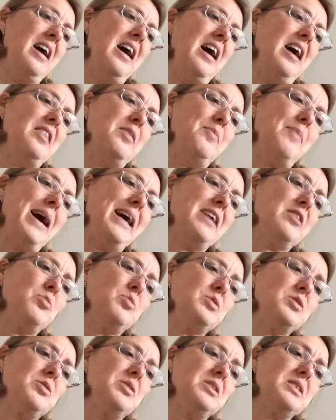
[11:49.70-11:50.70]
And the badge
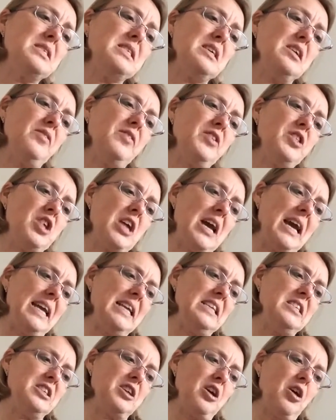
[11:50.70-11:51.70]
was on a silver
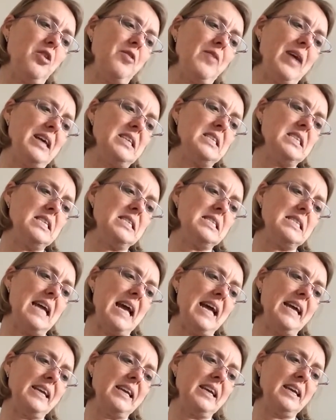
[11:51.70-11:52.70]
chain to go around his
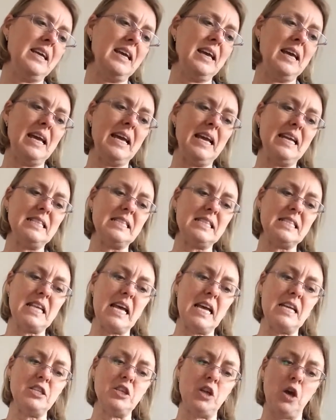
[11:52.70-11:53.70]
neck. It
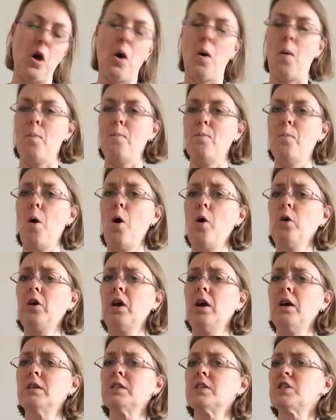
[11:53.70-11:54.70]
said, "Mog
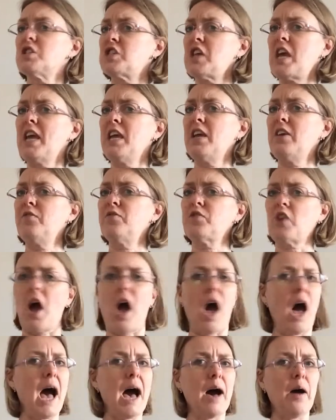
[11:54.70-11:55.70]
saved
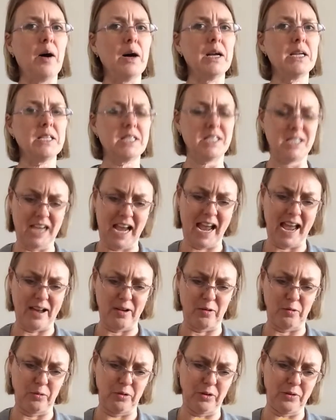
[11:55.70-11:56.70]
our
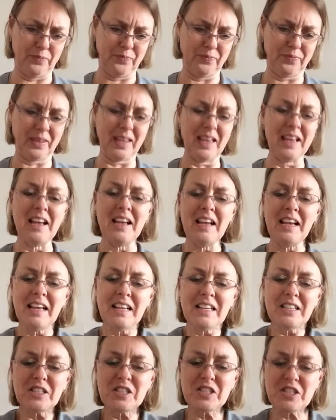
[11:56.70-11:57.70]
town."
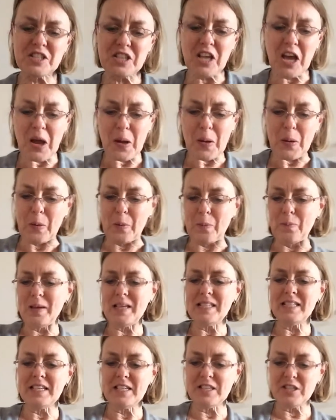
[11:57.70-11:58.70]
So
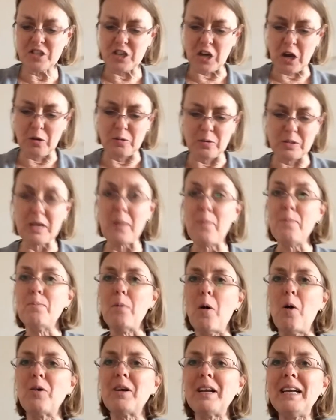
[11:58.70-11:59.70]
Mrs. Jones and Mog